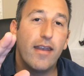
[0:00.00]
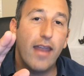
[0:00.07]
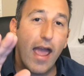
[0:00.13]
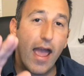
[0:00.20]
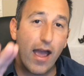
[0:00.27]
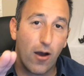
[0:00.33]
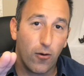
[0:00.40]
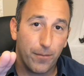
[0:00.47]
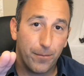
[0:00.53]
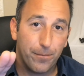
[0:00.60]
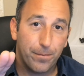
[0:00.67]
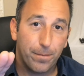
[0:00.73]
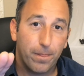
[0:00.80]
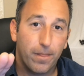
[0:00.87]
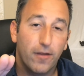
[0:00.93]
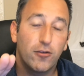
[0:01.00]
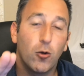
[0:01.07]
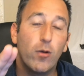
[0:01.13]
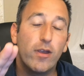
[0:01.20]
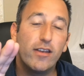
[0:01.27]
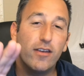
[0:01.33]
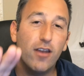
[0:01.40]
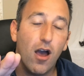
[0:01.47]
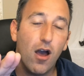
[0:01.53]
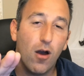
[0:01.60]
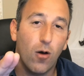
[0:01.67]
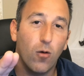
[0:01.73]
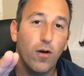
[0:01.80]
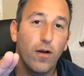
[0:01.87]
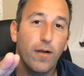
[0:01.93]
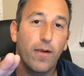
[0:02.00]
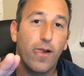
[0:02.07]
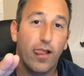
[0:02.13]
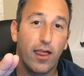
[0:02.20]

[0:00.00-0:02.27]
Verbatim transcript: Now, so we know